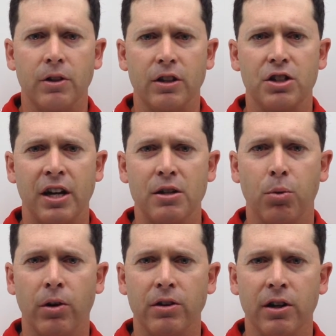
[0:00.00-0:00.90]
The
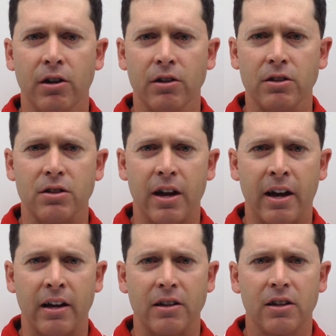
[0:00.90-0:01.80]
exchange point there is
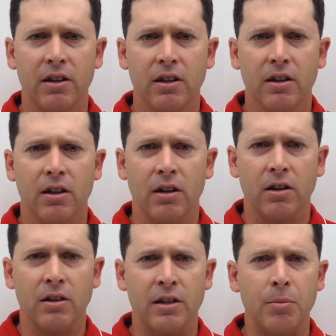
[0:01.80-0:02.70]

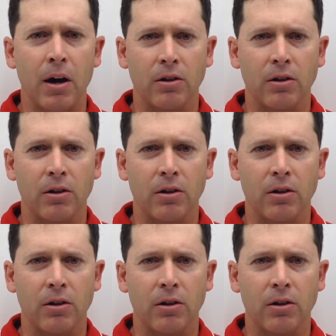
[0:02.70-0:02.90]
in